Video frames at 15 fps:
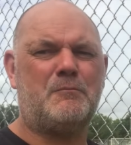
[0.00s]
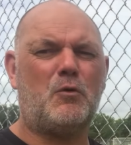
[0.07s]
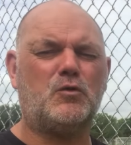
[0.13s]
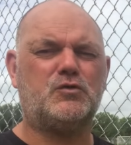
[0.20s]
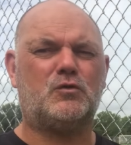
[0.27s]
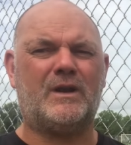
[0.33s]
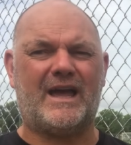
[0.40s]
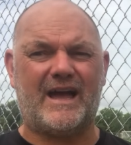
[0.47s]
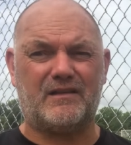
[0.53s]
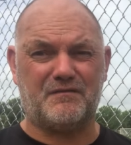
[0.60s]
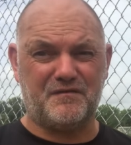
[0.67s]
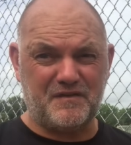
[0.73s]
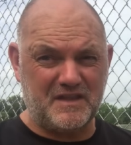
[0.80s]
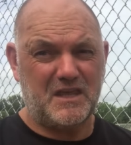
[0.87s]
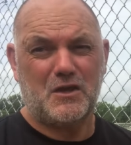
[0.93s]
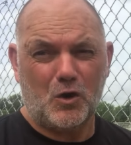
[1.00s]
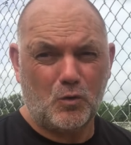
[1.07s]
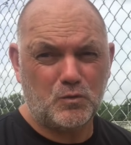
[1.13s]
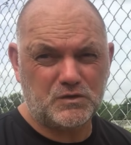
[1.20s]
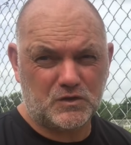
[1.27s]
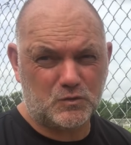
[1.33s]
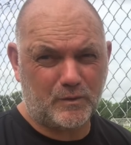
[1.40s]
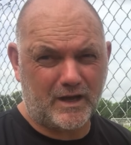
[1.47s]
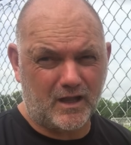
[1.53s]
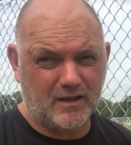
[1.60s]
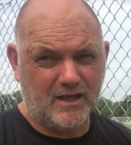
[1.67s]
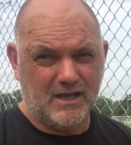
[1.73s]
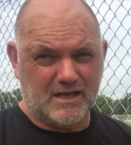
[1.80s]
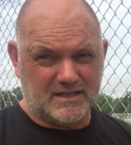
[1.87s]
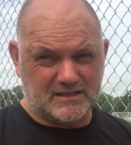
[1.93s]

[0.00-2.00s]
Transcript: I'm also going to add videos as well